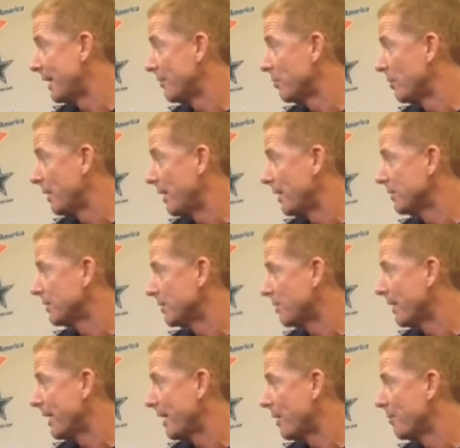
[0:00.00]
and everyone else to
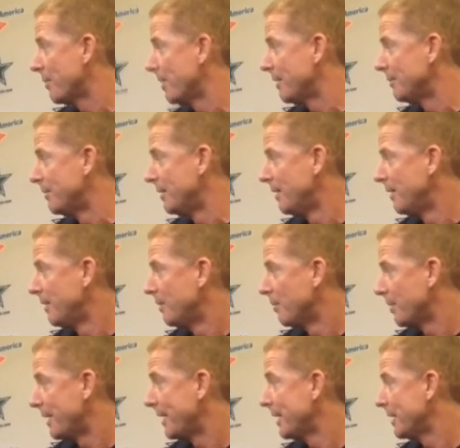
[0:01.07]
try to help them
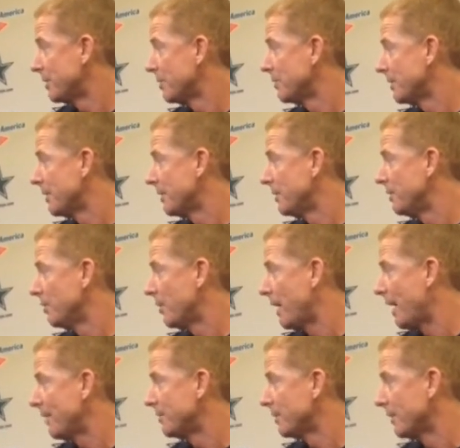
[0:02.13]
with any issues that they do have,